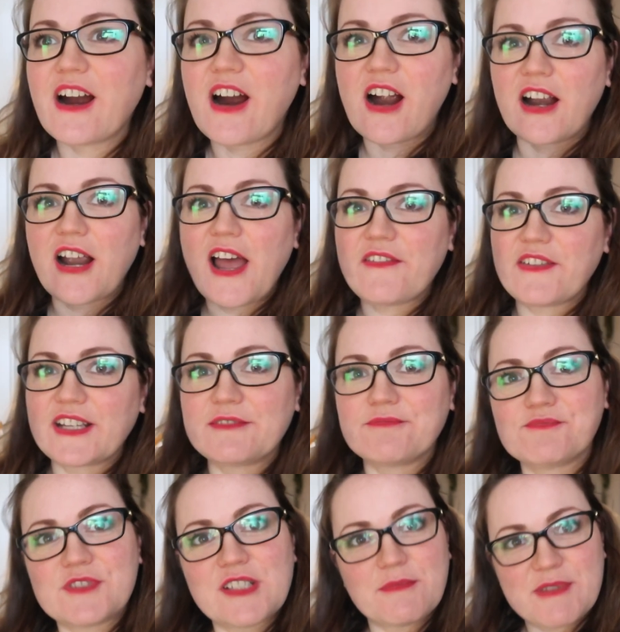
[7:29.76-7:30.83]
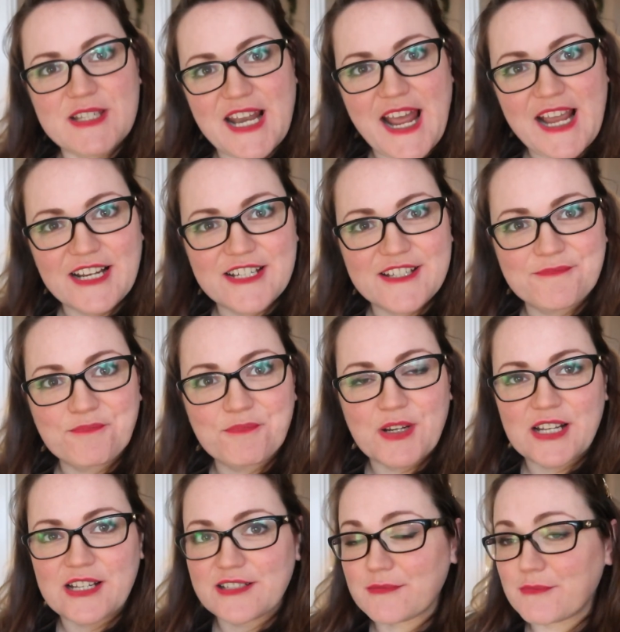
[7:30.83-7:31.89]
are having some snacks
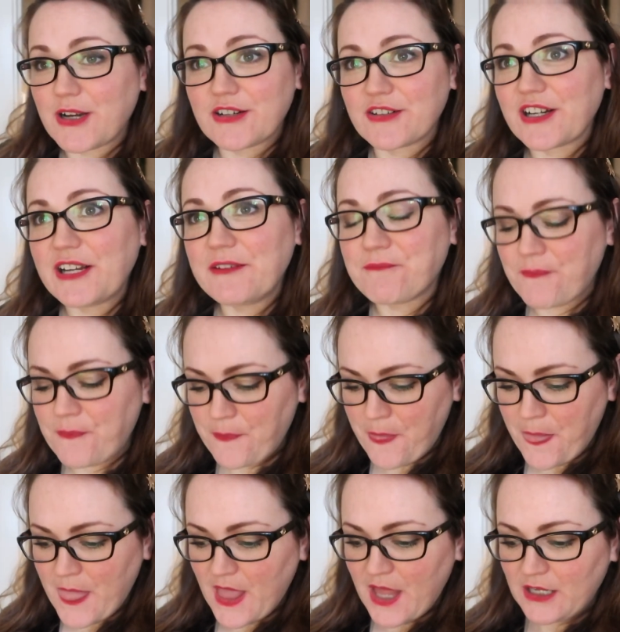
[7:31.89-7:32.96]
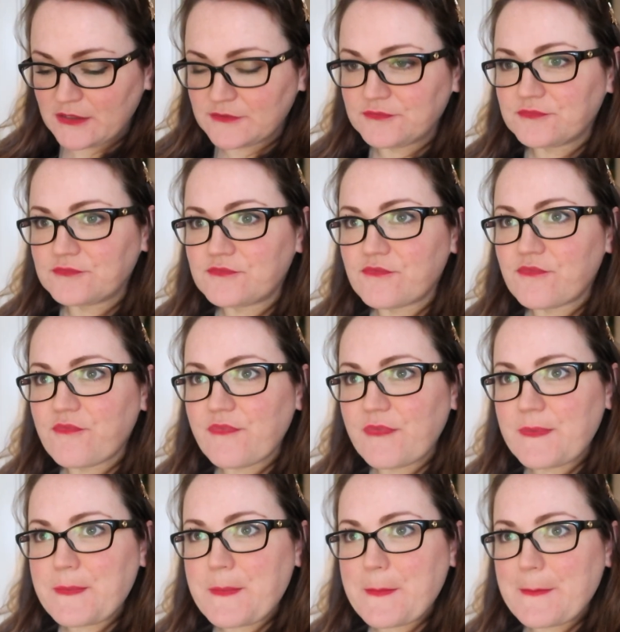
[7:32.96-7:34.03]
because I'm hungry. I'm having
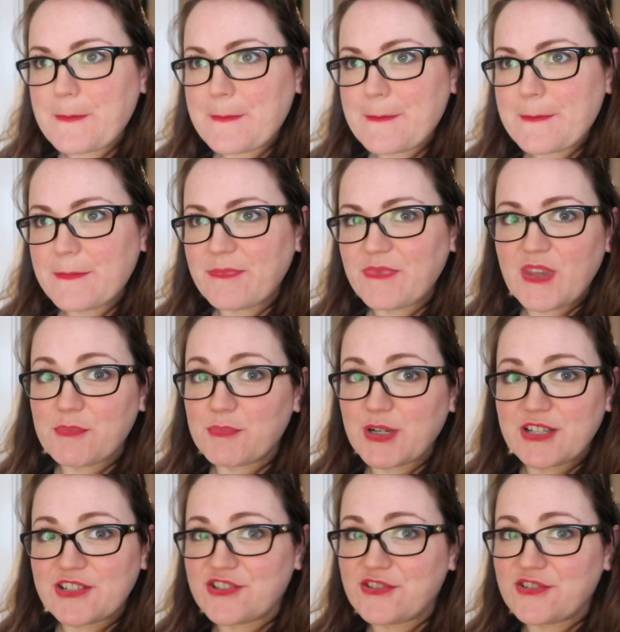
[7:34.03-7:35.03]
skyr, Mia's having her